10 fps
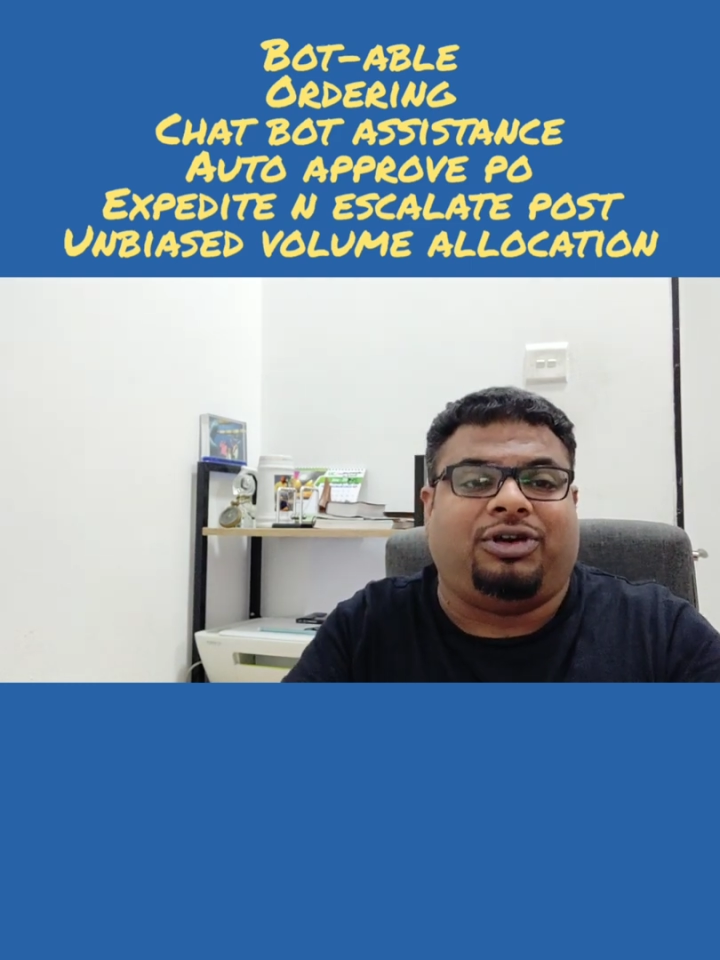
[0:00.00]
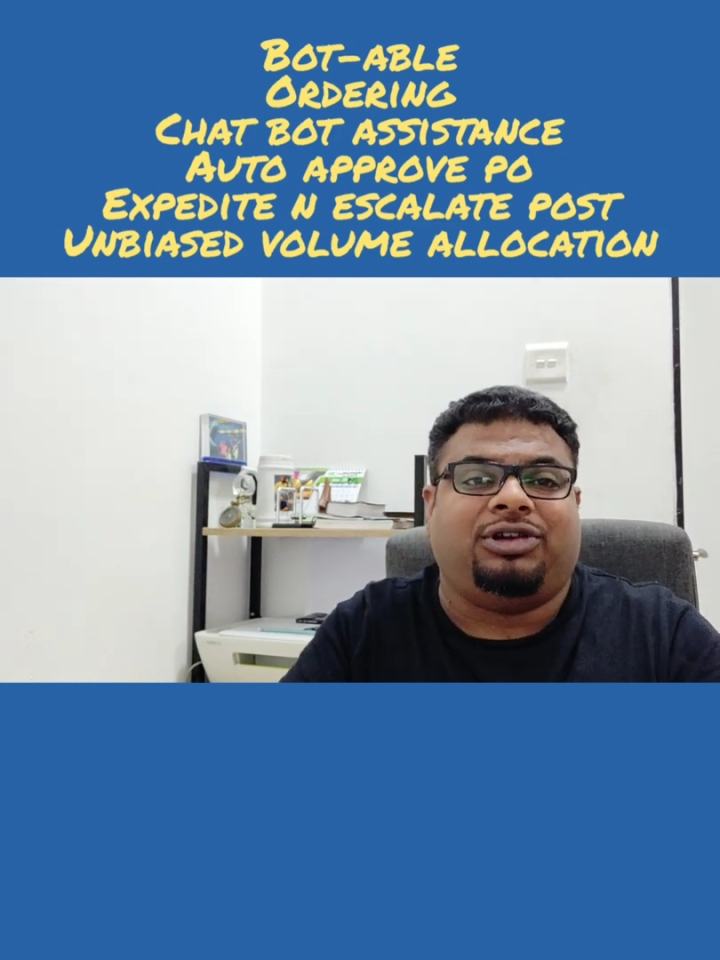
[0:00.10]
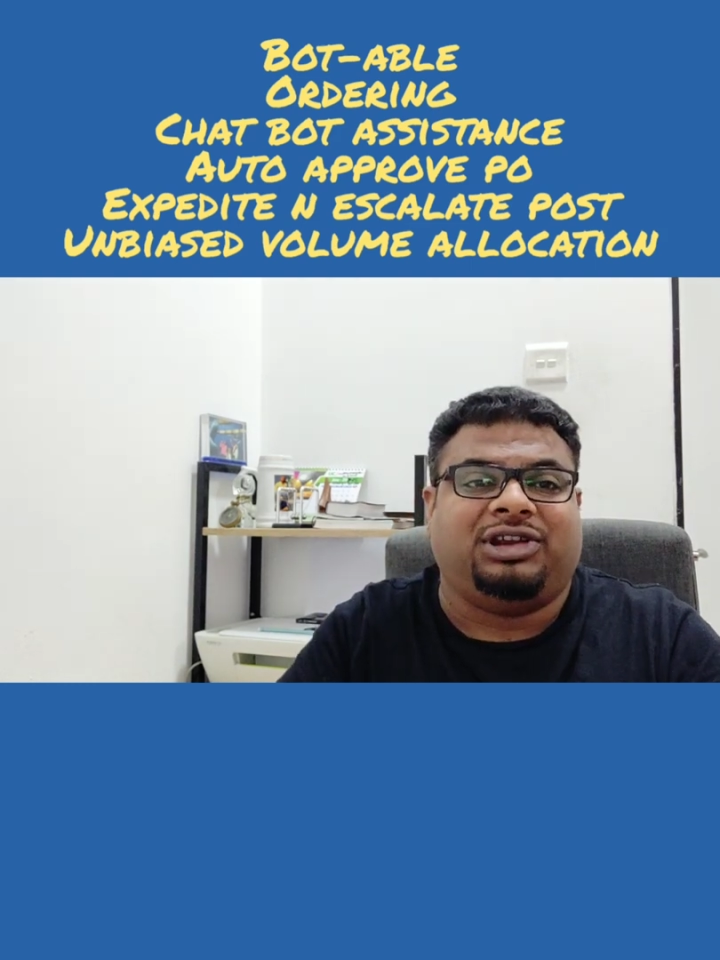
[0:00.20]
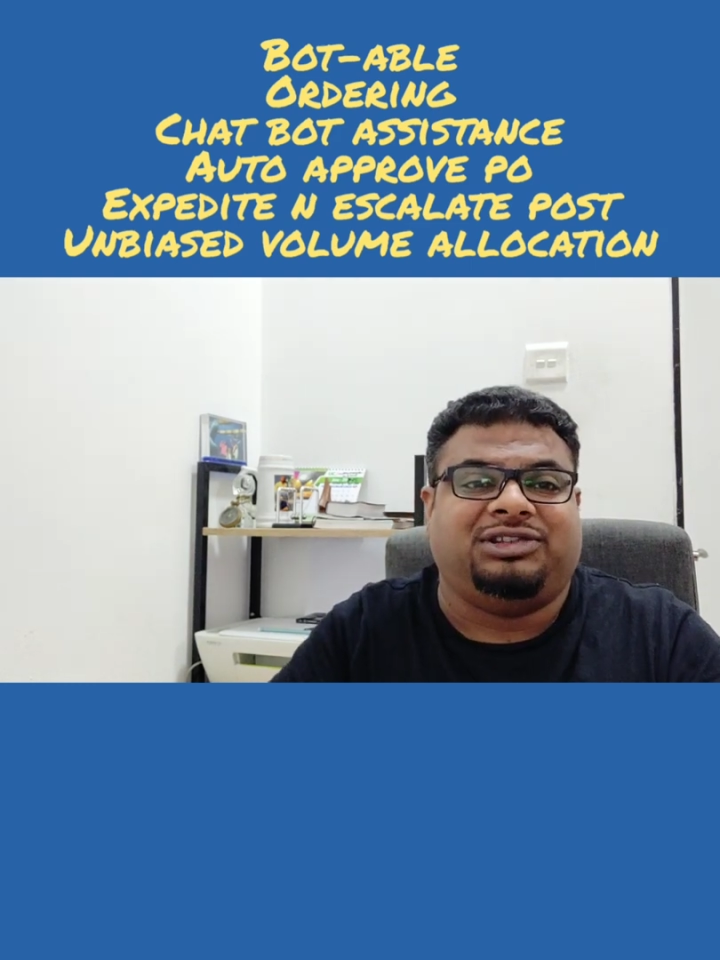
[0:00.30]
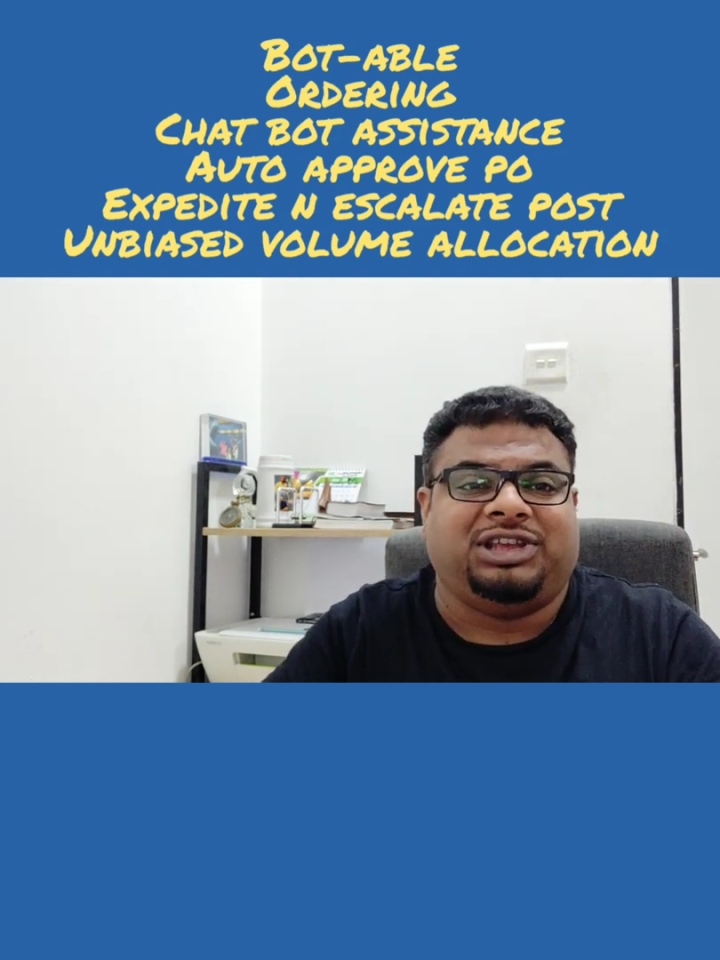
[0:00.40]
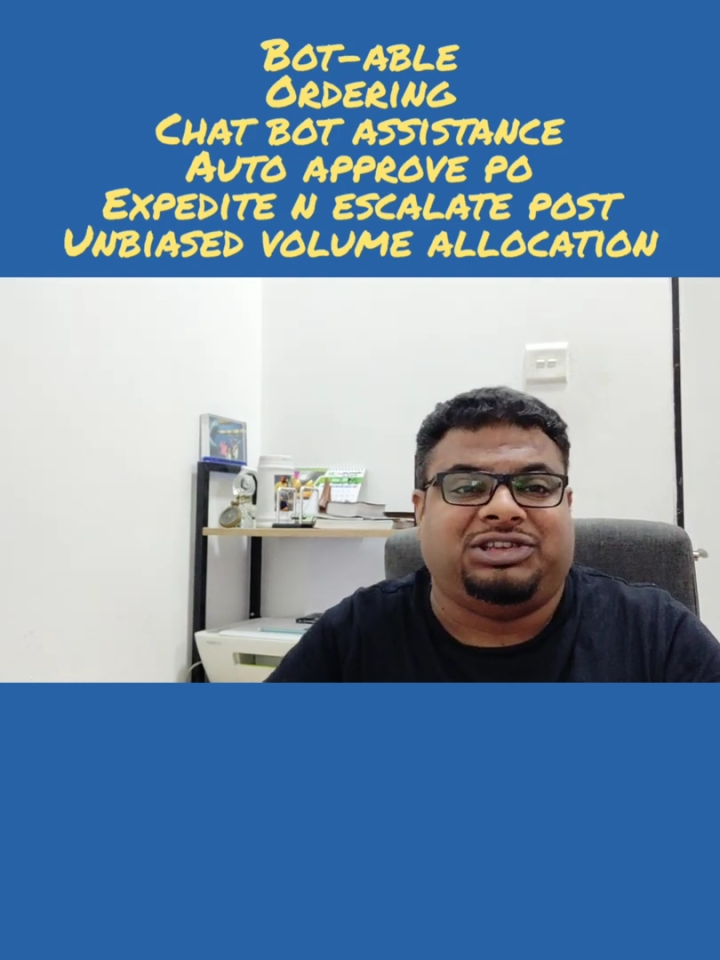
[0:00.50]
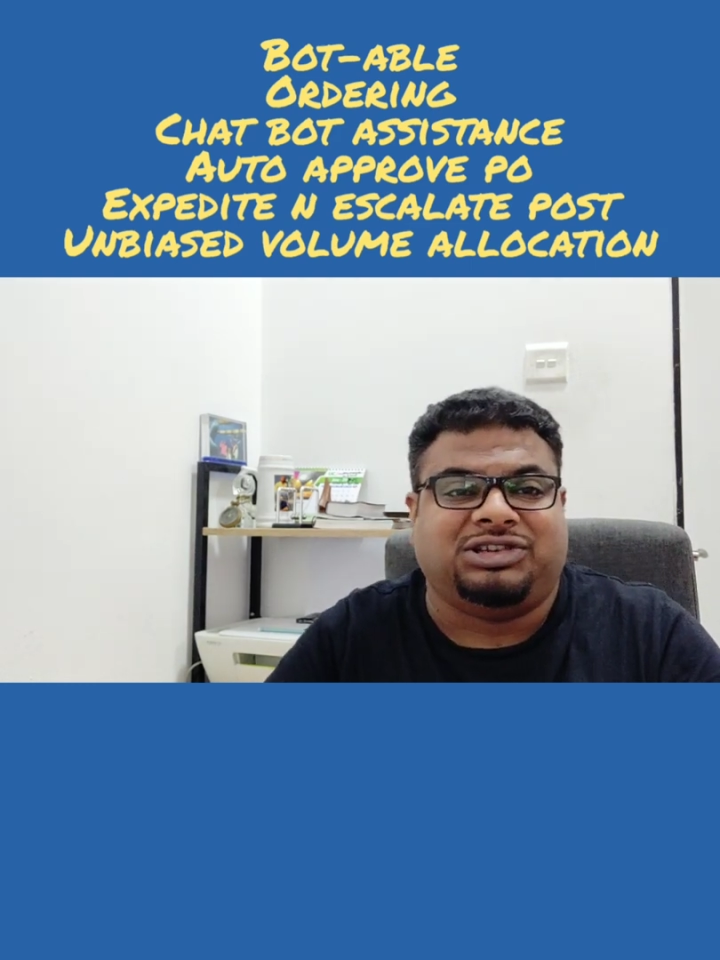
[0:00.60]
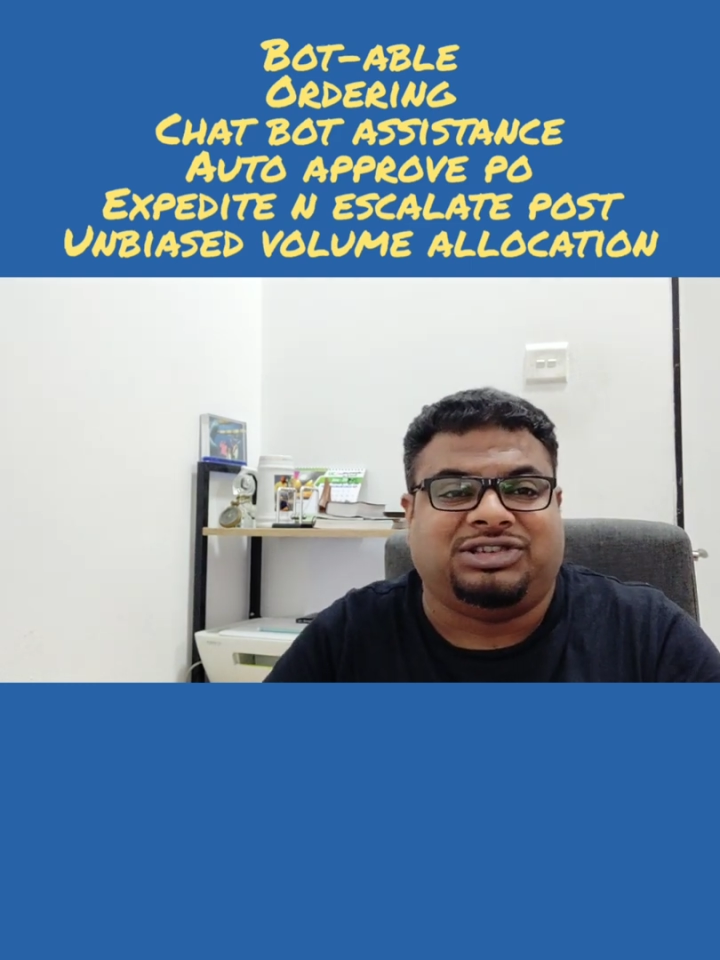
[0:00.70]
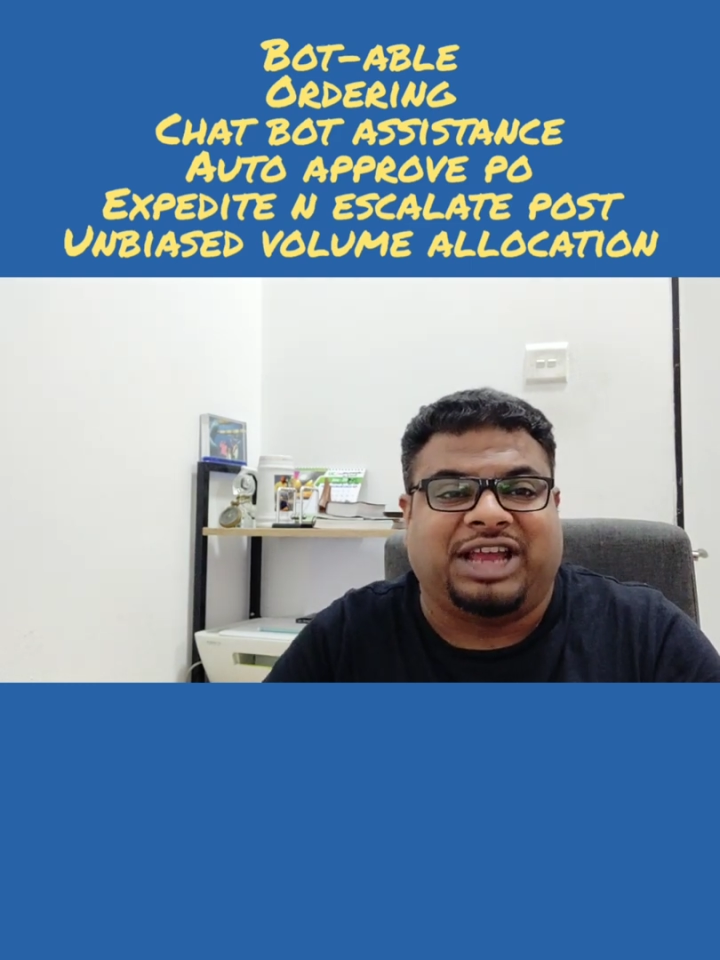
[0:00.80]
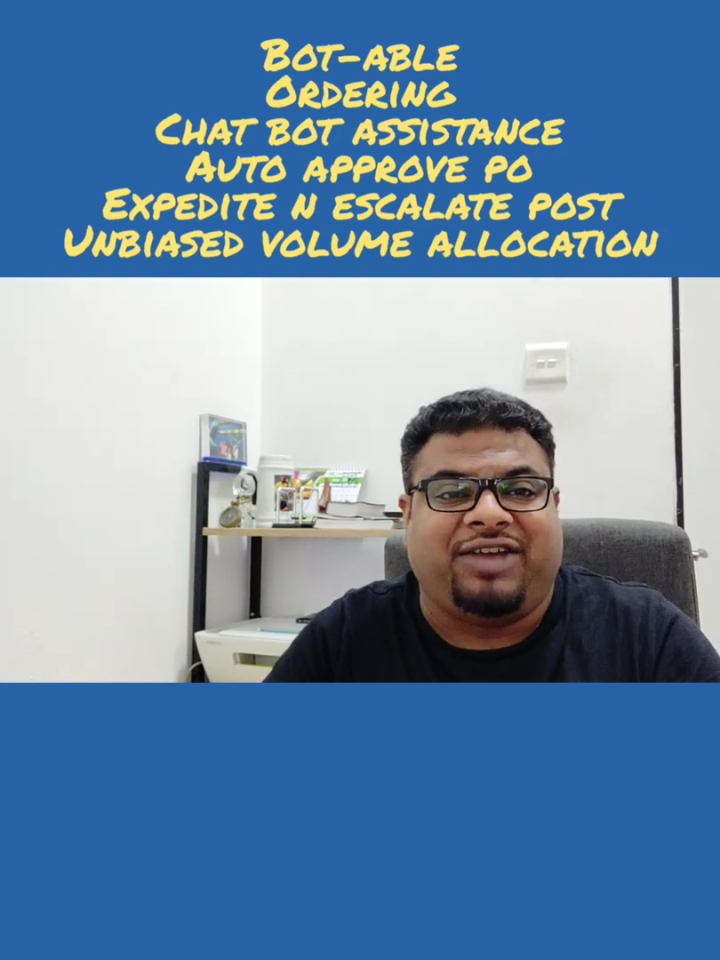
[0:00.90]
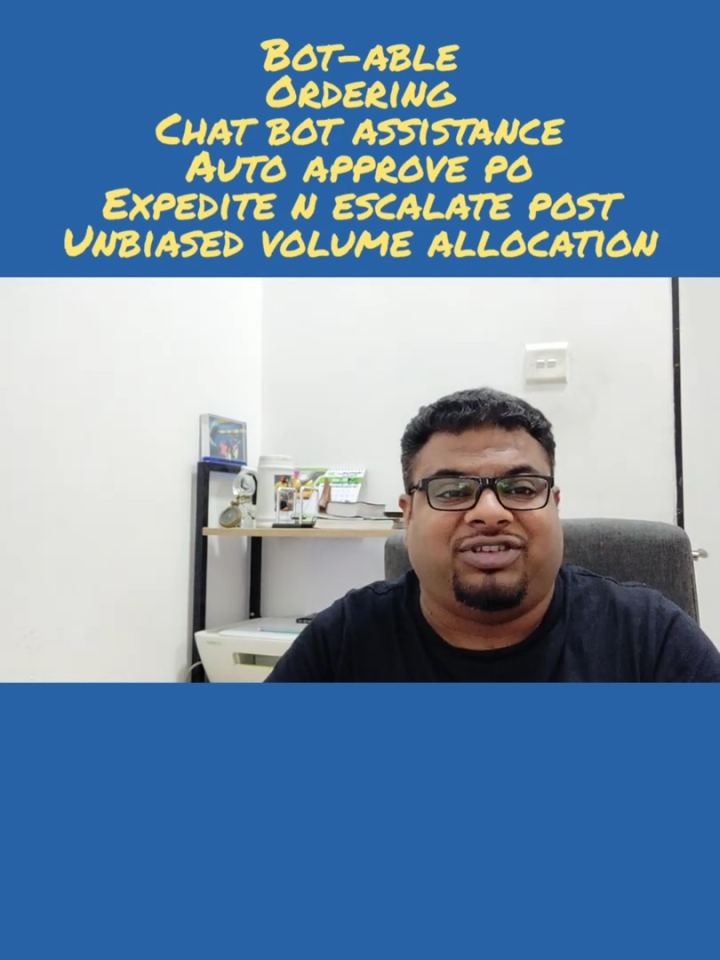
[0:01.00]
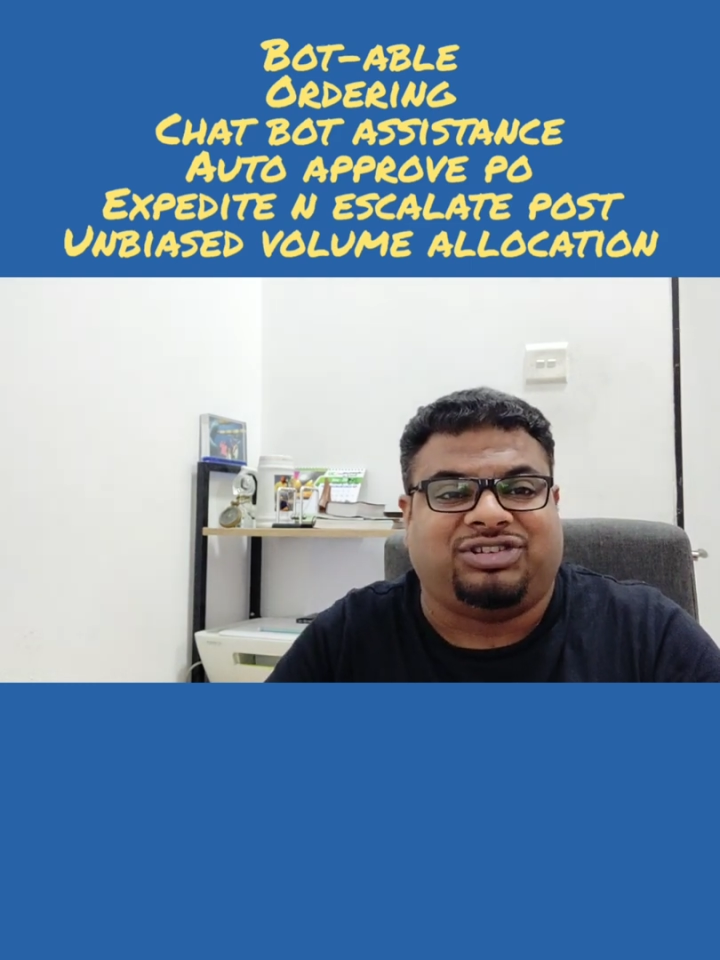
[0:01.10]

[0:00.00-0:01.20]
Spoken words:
organizations have a